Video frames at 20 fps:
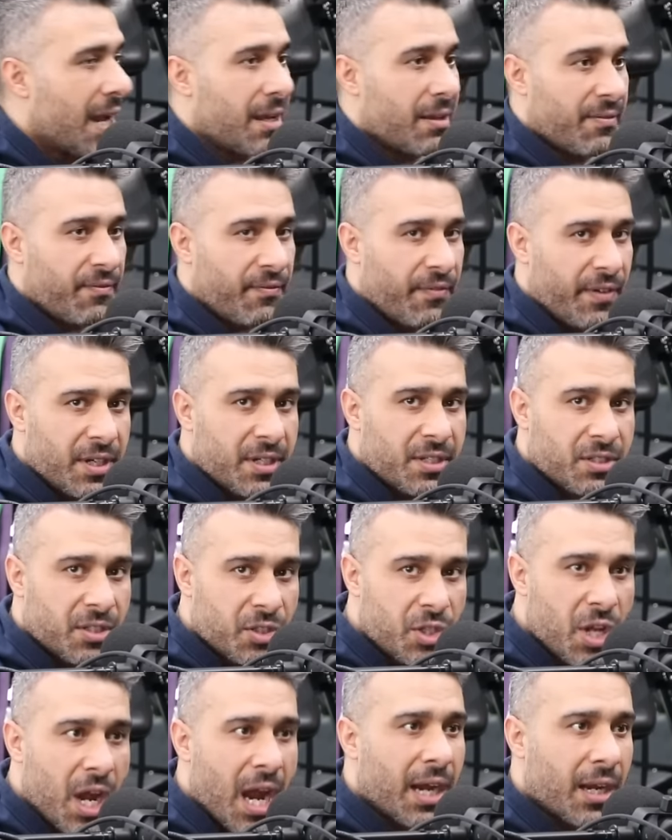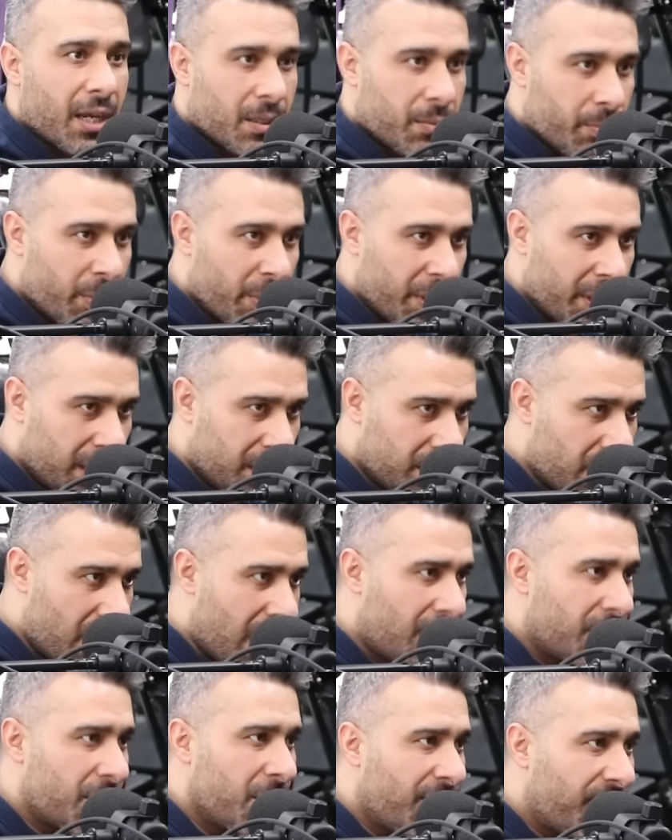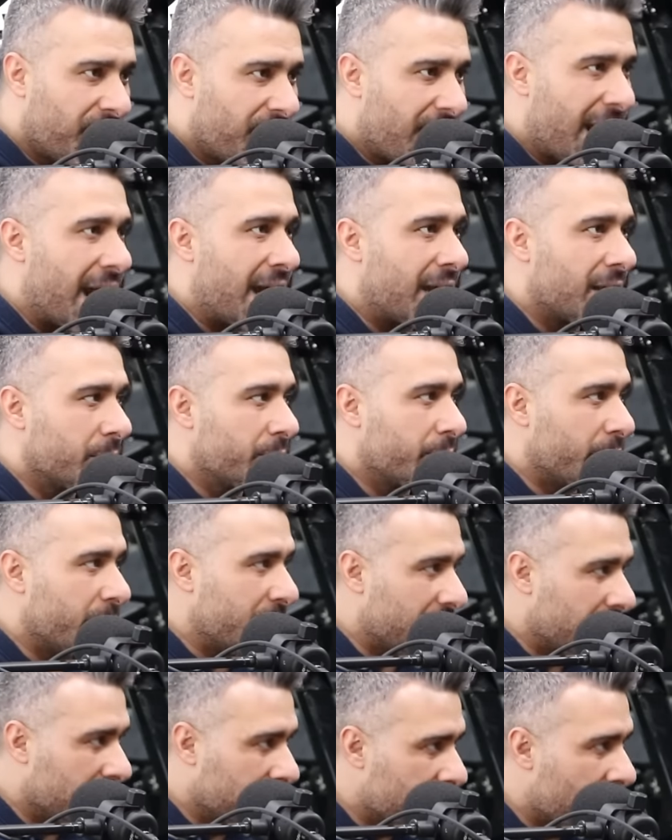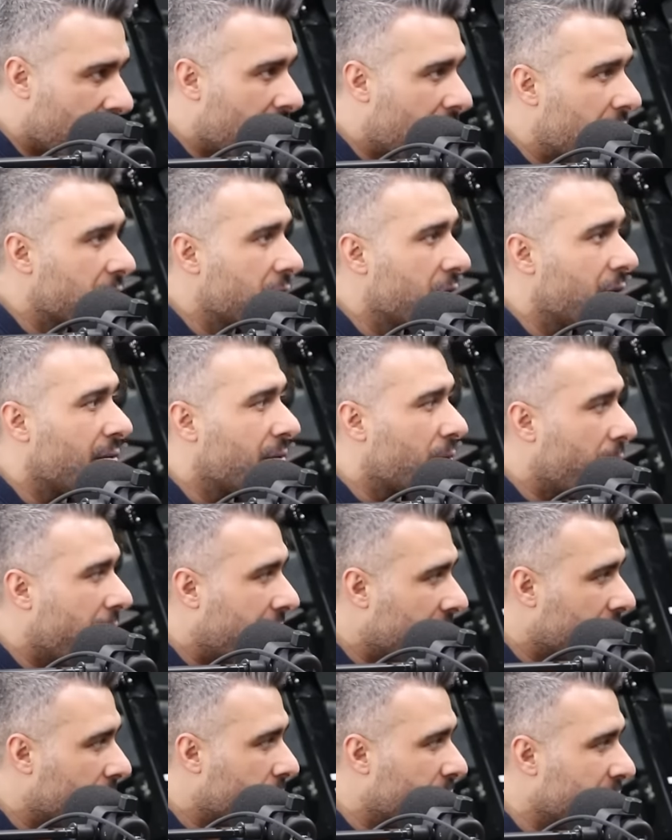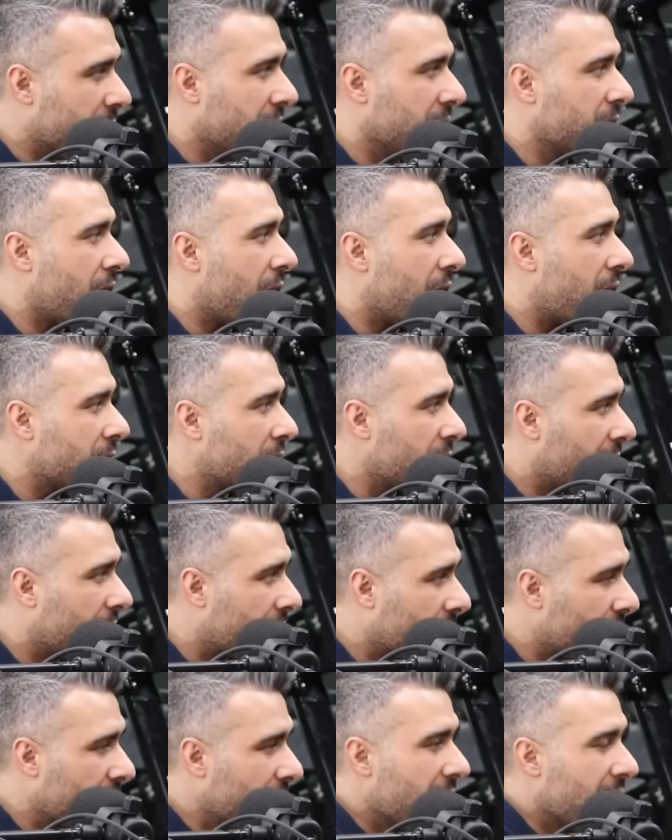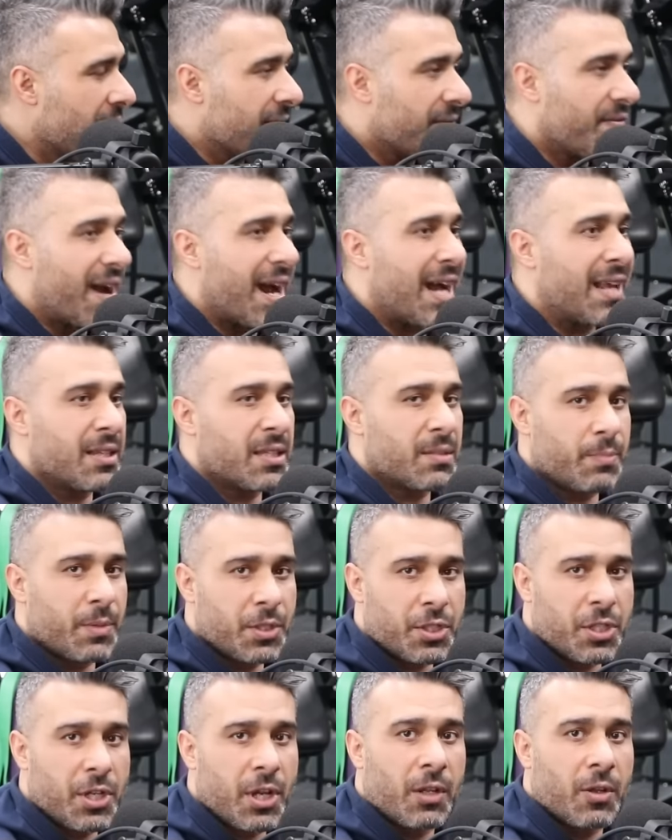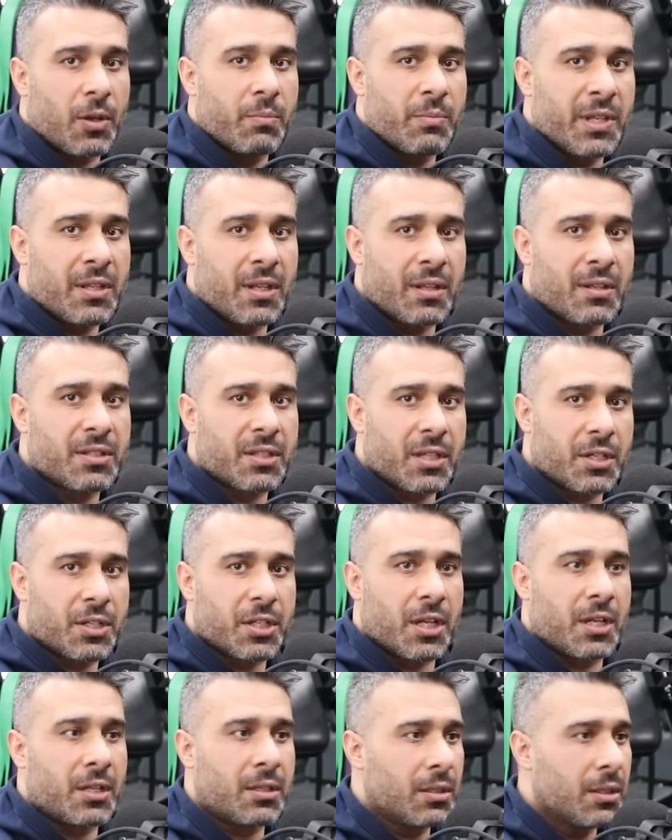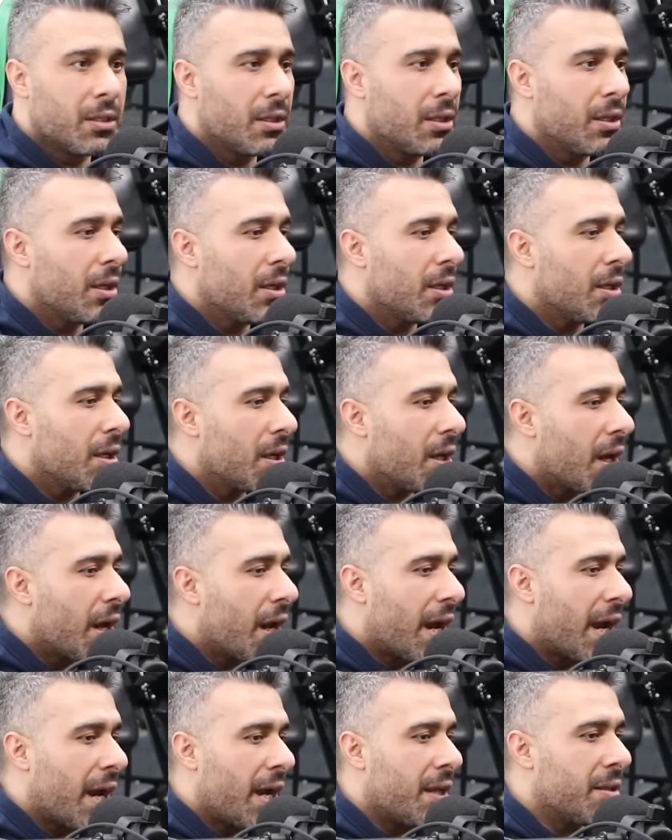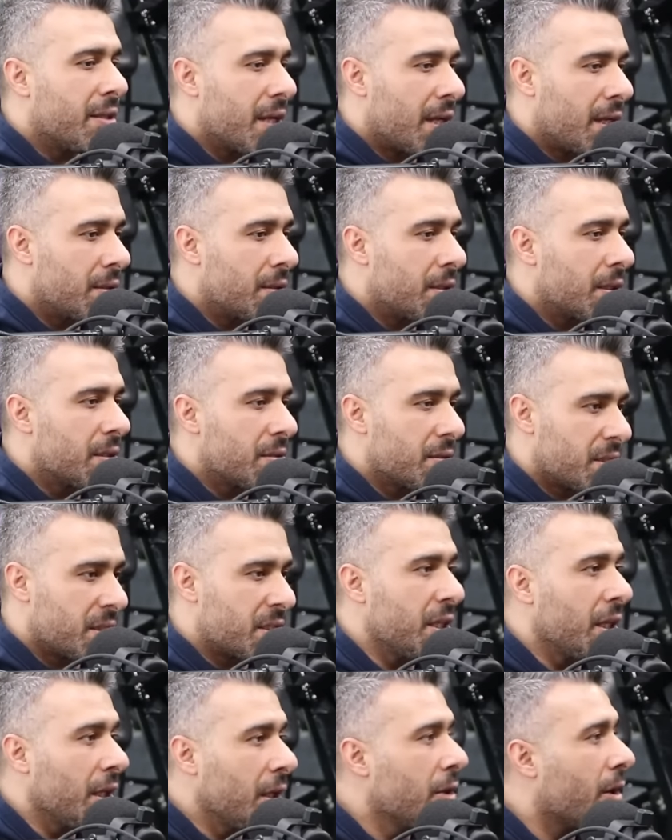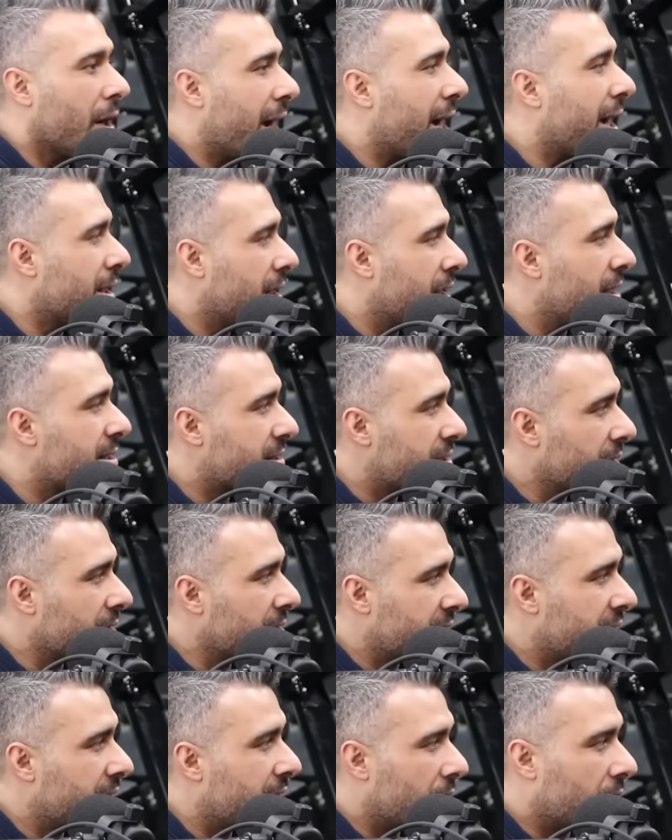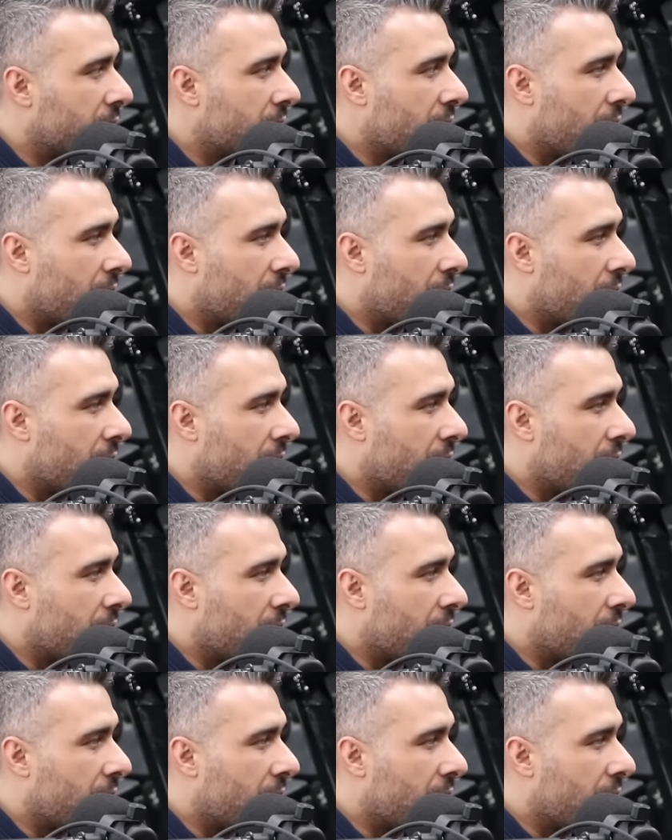First, diet, bring down your fat, bring down your weight, bring down your fat, especially your middle section, and then see your acne is still there or